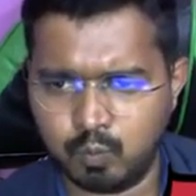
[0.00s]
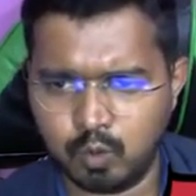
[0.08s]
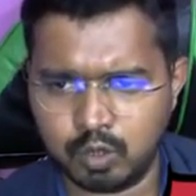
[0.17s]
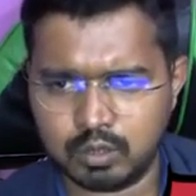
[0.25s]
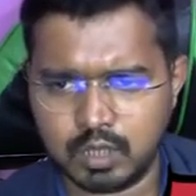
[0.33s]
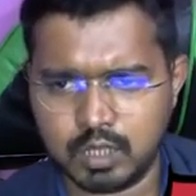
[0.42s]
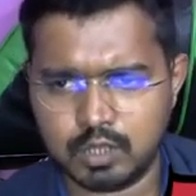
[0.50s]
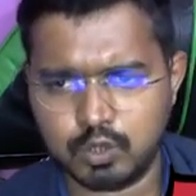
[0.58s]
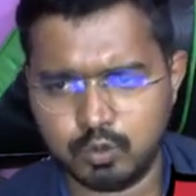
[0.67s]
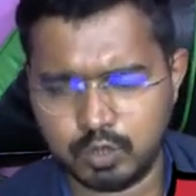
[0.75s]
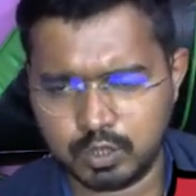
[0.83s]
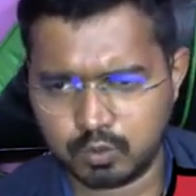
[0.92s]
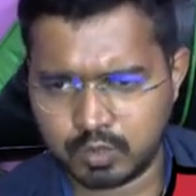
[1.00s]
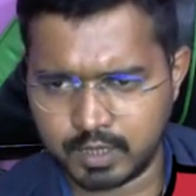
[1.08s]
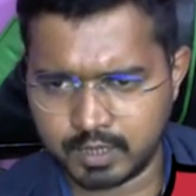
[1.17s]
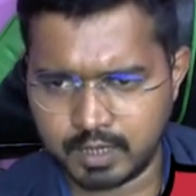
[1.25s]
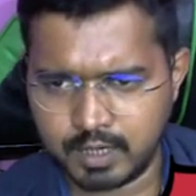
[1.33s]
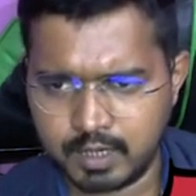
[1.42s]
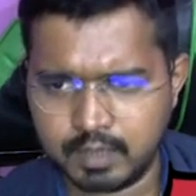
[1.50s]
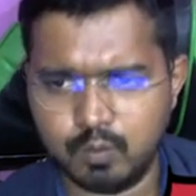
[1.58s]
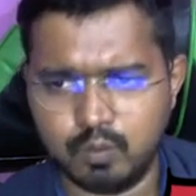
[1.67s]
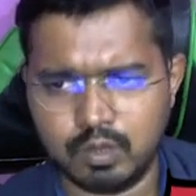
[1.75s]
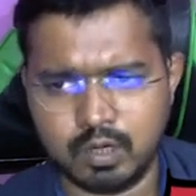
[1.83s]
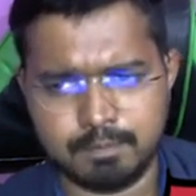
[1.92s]
what things you need to take
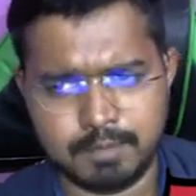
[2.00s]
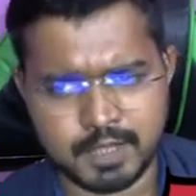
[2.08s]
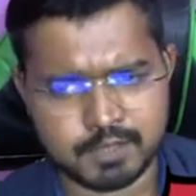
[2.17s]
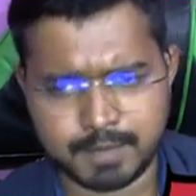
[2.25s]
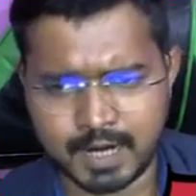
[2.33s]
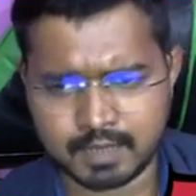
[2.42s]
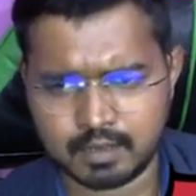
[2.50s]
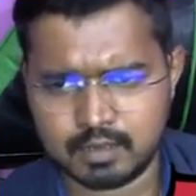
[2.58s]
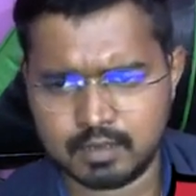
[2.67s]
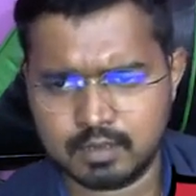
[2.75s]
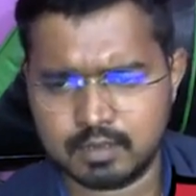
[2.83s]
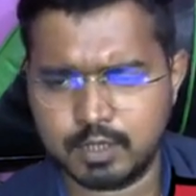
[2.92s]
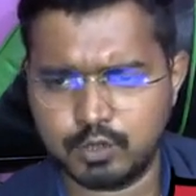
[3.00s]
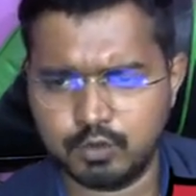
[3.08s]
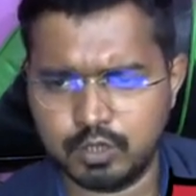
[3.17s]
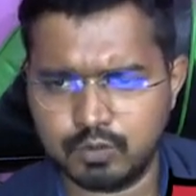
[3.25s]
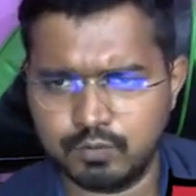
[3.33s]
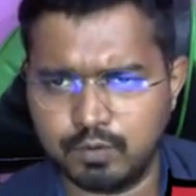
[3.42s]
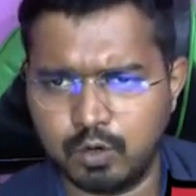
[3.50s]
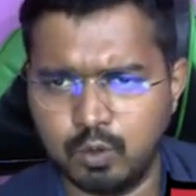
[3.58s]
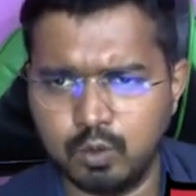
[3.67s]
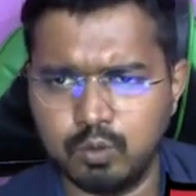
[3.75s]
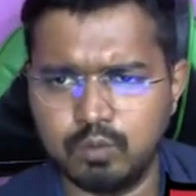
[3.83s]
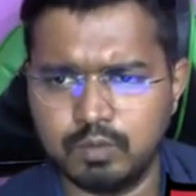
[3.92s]
care, what are best practices that you need to
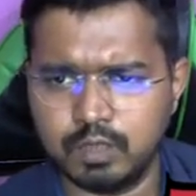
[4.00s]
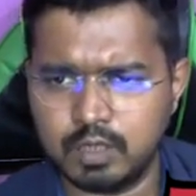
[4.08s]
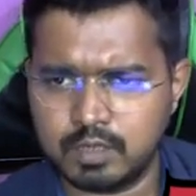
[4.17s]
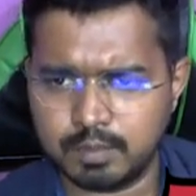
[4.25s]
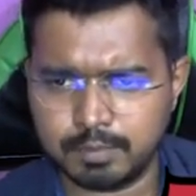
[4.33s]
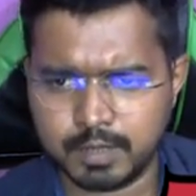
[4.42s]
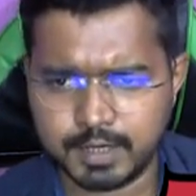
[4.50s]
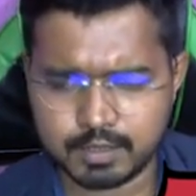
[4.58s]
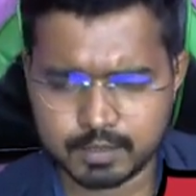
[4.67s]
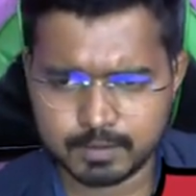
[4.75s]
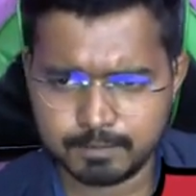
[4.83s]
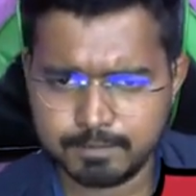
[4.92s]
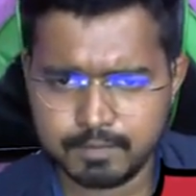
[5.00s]
follow with these upgrades.